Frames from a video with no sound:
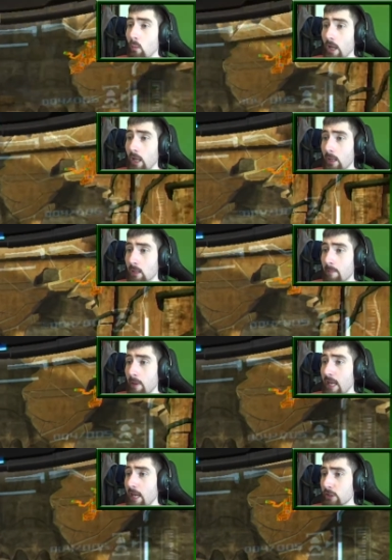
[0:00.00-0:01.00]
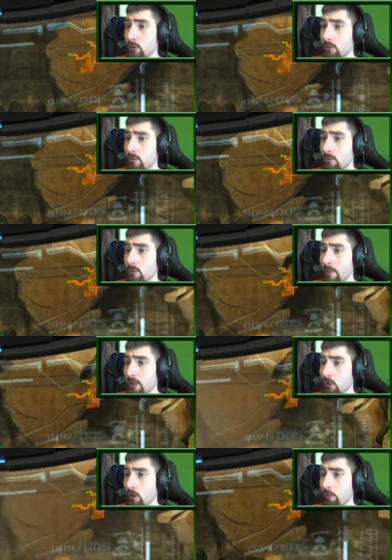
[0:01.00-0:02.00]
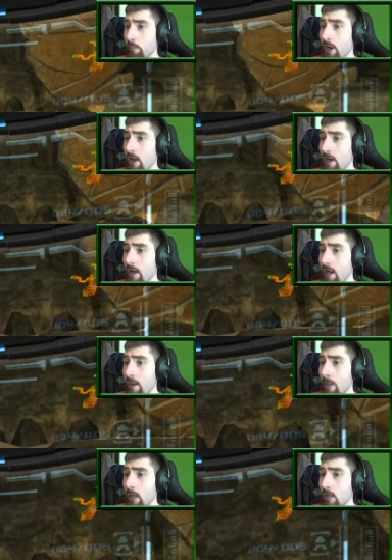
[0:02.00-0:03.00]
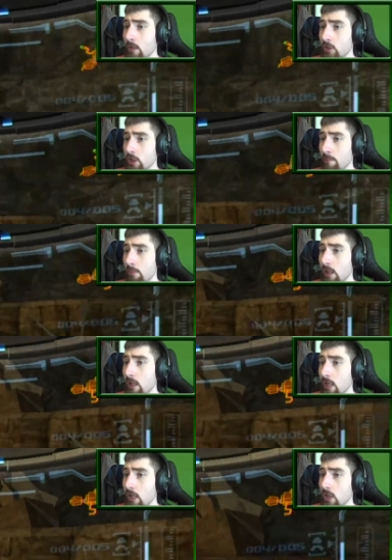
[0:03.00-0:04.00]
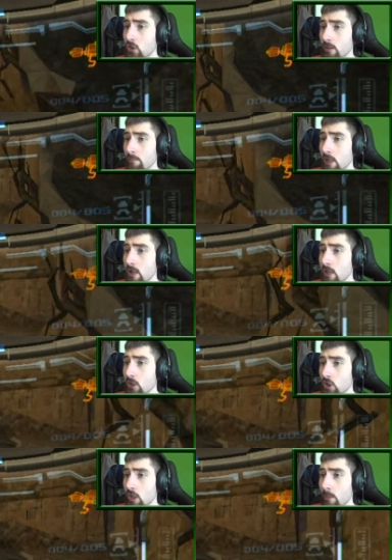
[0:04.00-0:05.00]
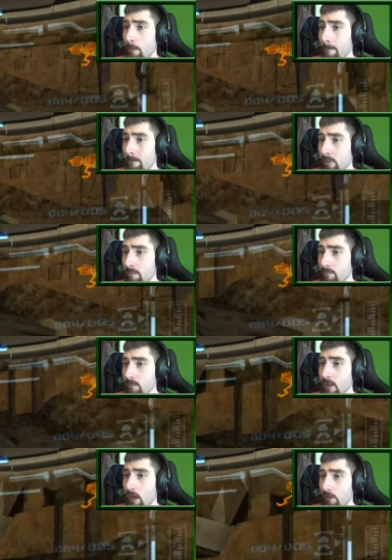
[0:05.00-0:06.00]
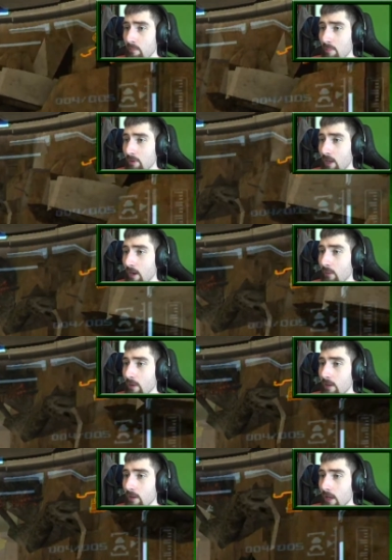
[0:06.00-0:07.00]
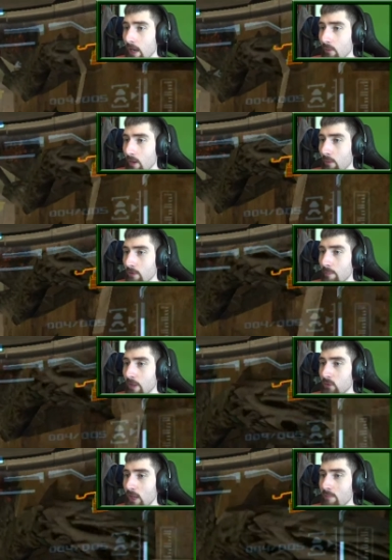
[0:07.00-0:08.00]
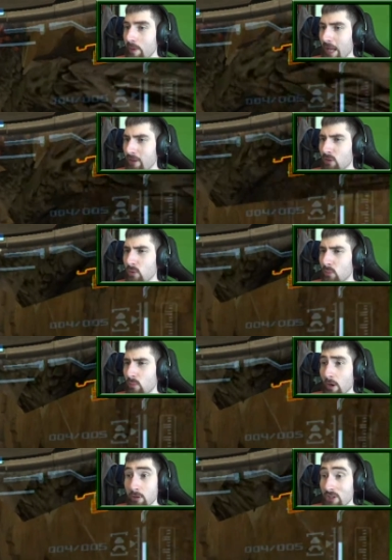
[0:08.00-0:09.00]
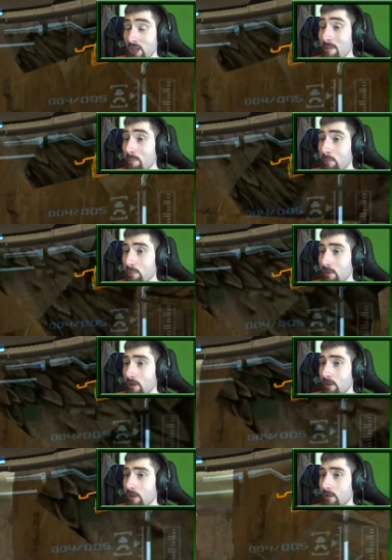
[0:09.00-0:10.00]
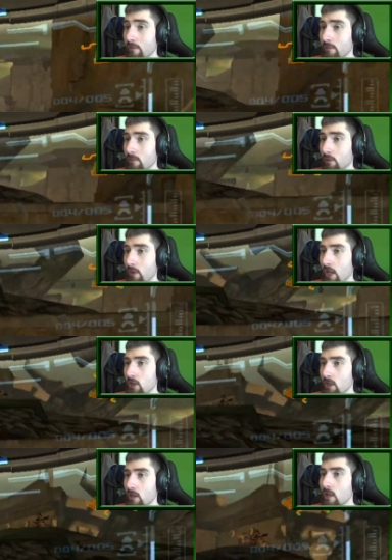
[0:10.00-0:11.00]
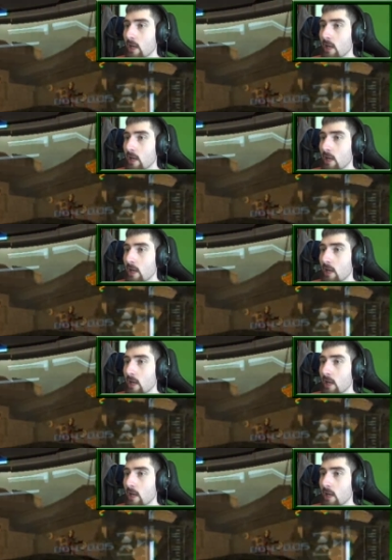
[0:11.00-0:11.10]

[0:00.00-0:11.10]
welcome back to Metroid Prime. Jumpily, jumpily, jump. I remember now, I, was about to head back to our ship uh, location.